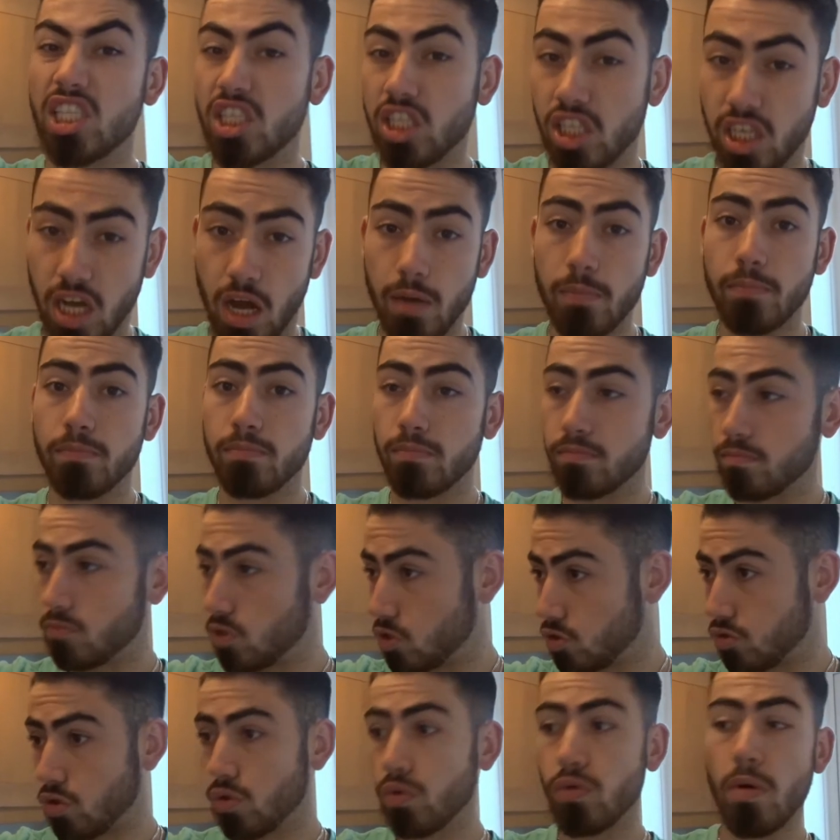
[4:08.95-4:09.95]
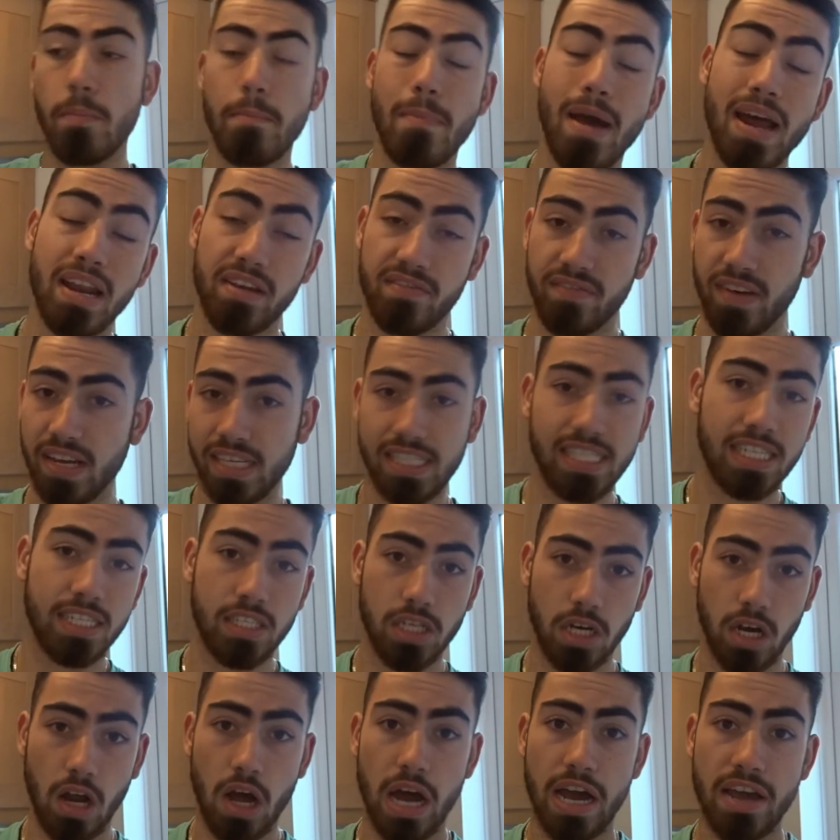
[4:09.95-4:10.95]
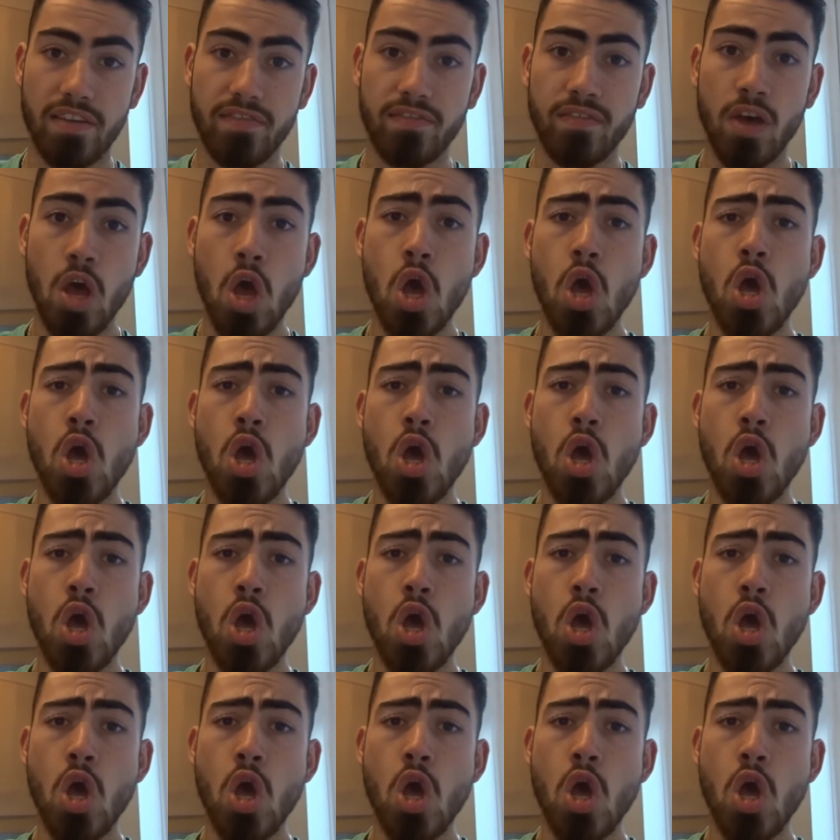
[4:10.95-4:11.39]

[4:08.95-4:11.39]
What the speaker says: to come true and manifest into life,